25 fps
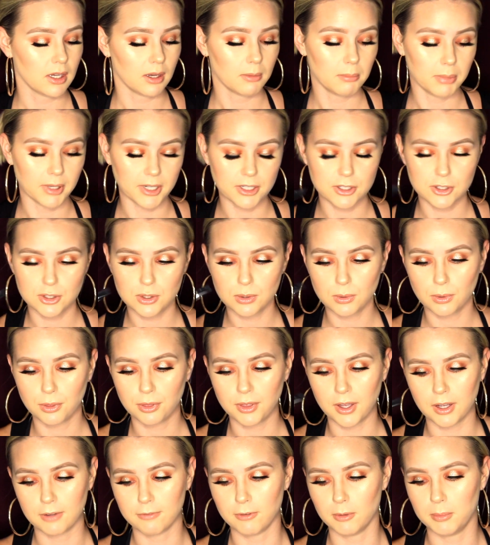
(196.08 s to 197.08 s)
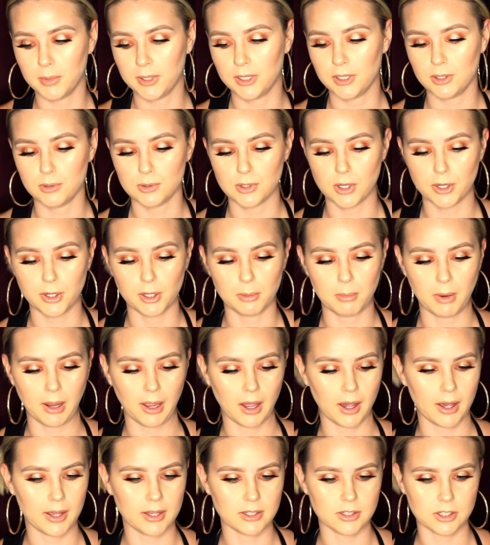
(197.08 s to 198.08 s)
but it's too thick for me to use under my
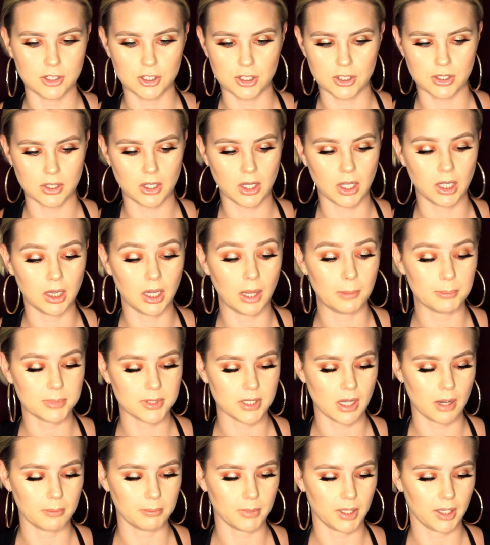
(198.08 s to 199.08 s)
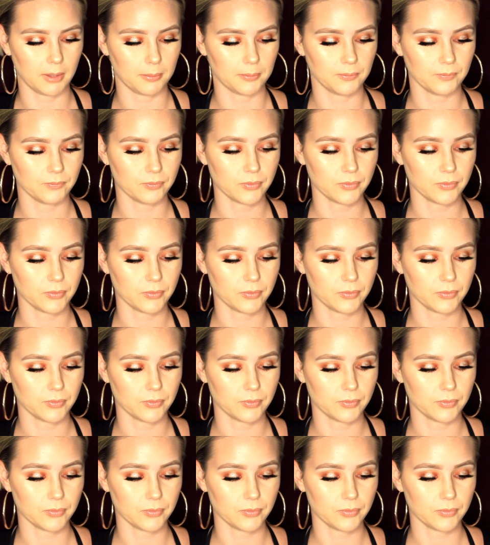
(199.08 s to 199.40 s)
eyes. It just clumps on me.